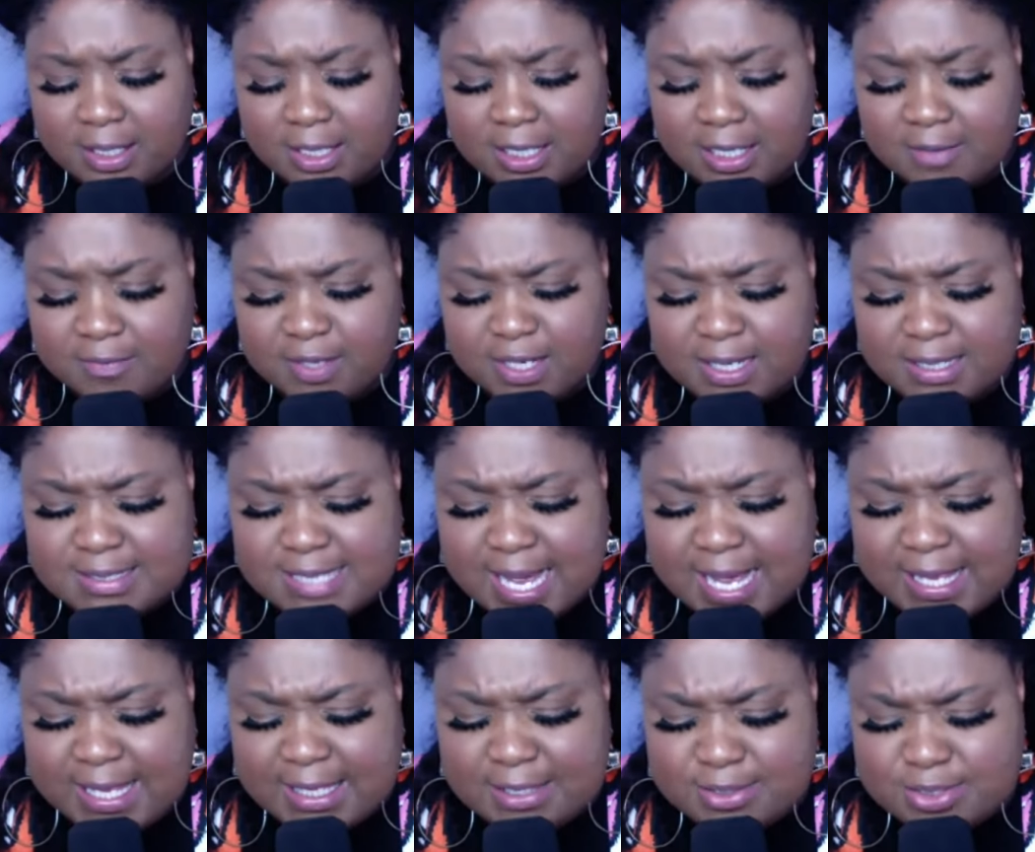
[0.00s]
Even as
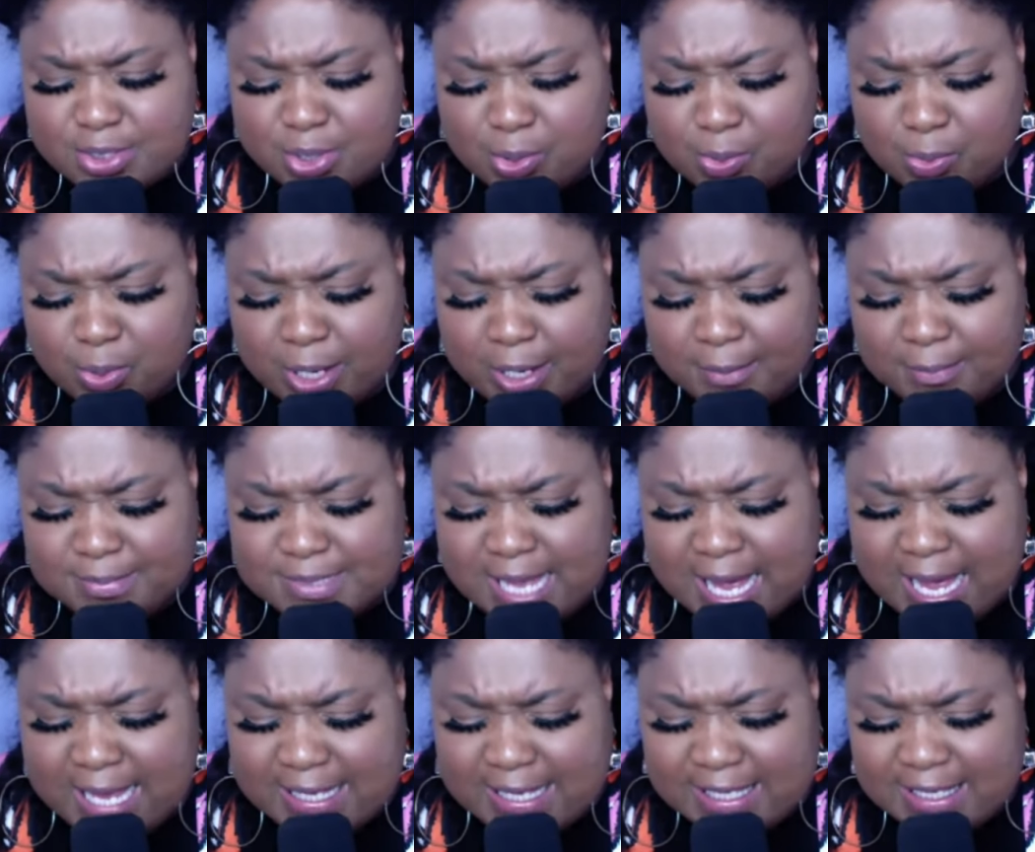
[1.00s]
I interrupt,
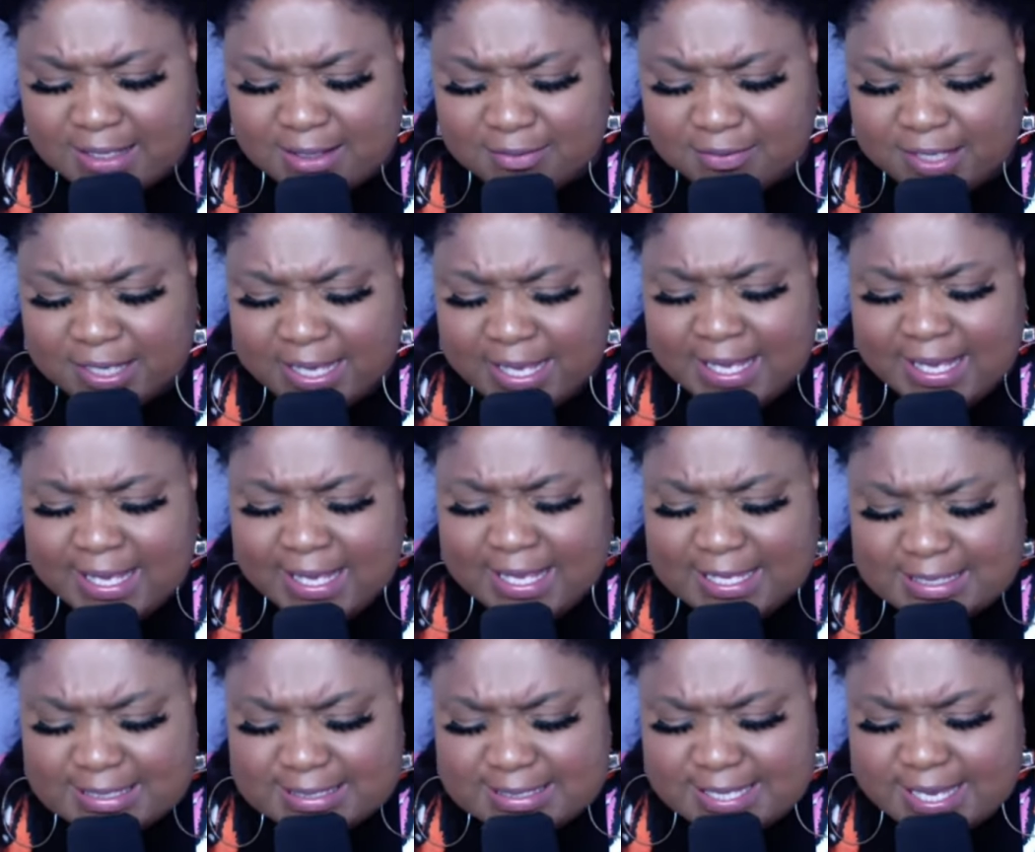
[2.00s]
I give
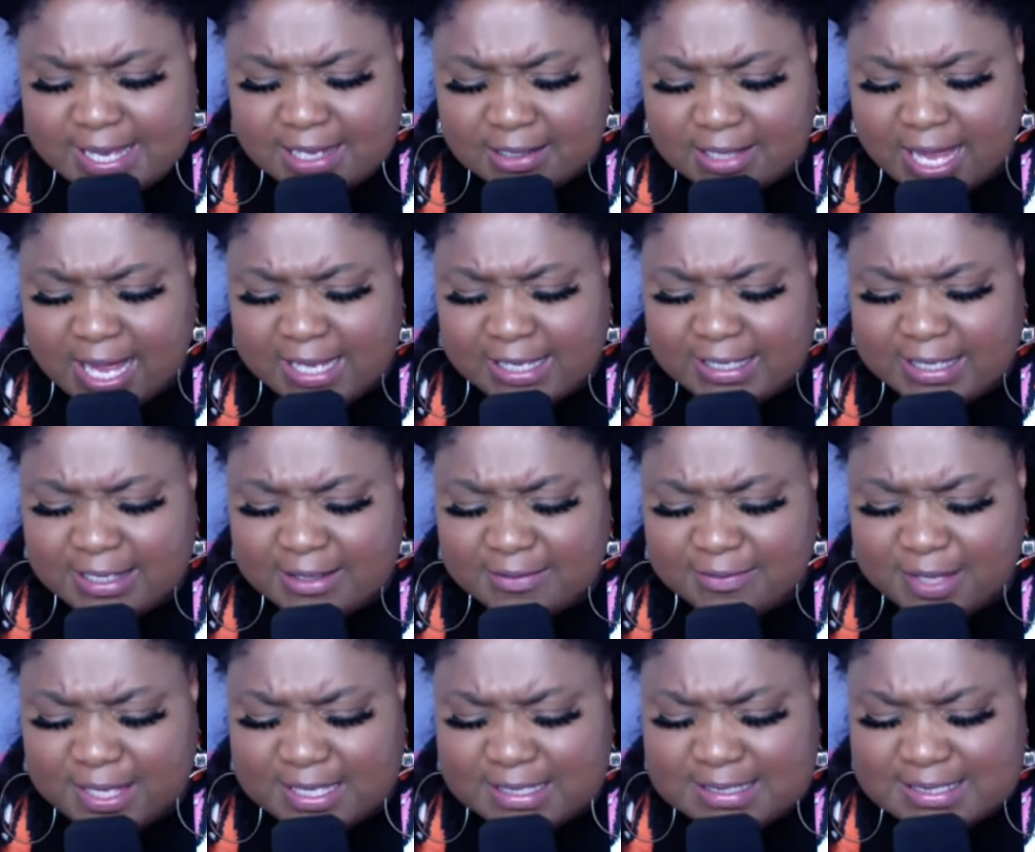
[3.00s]
intel, I
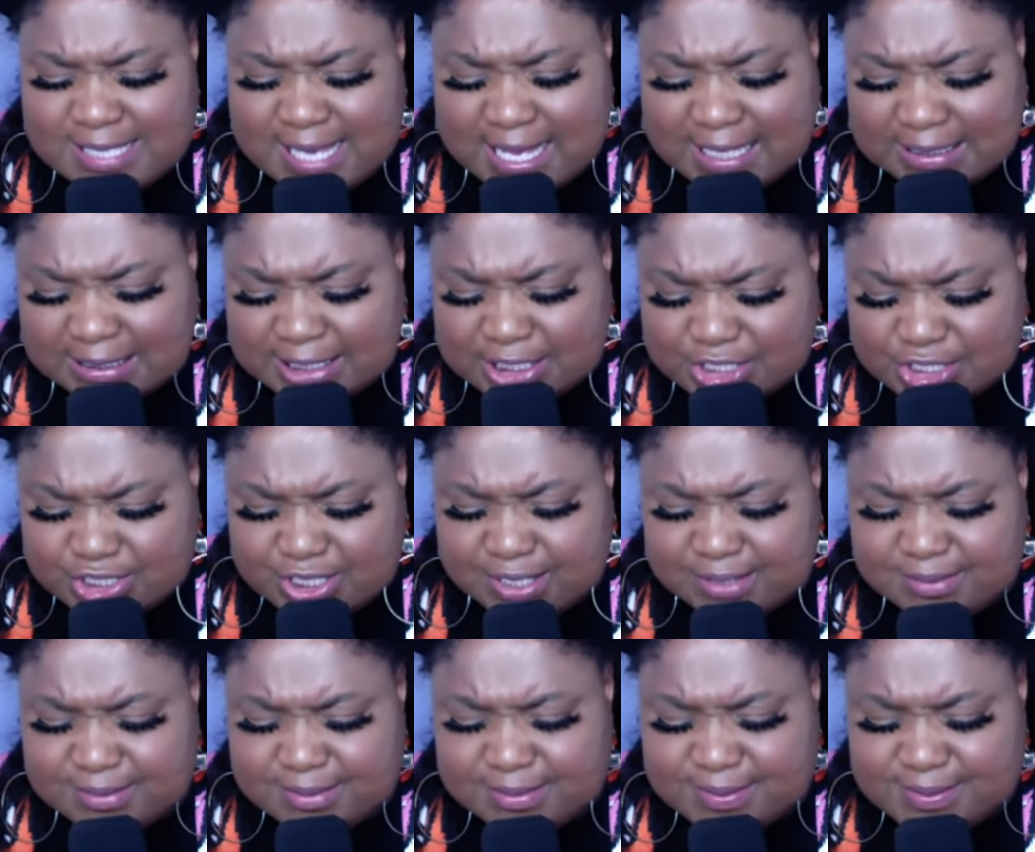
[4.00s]
give
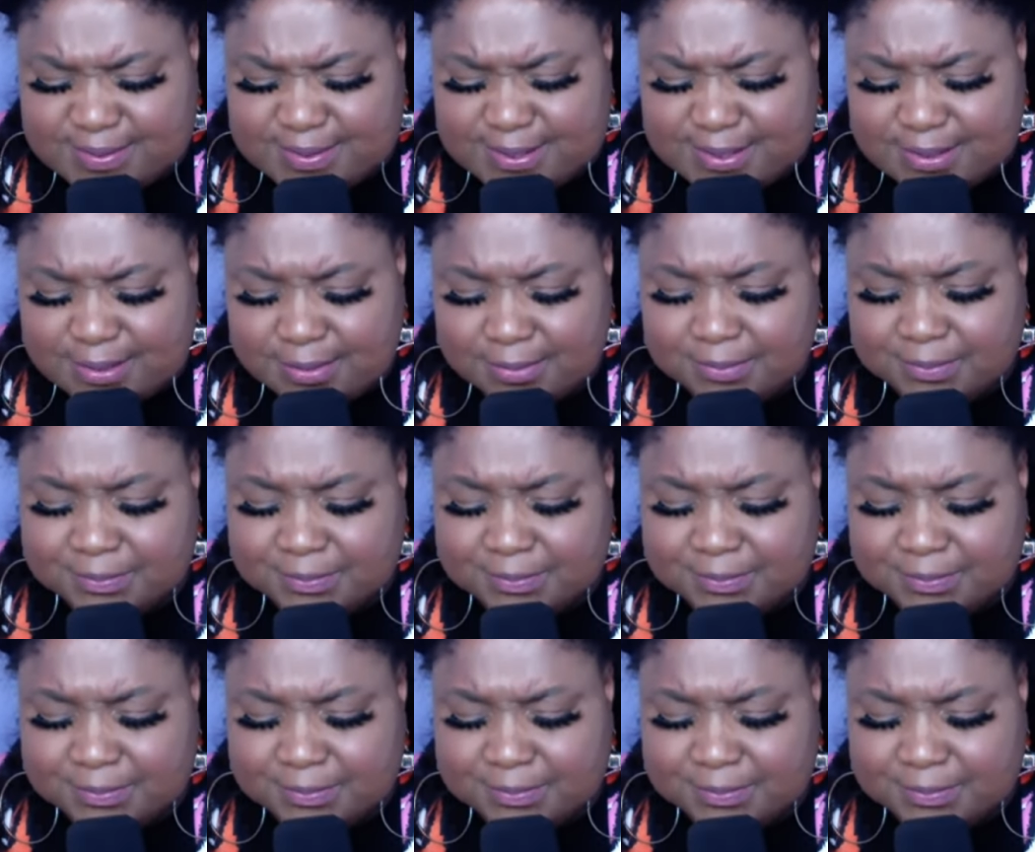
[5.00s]
intelligence,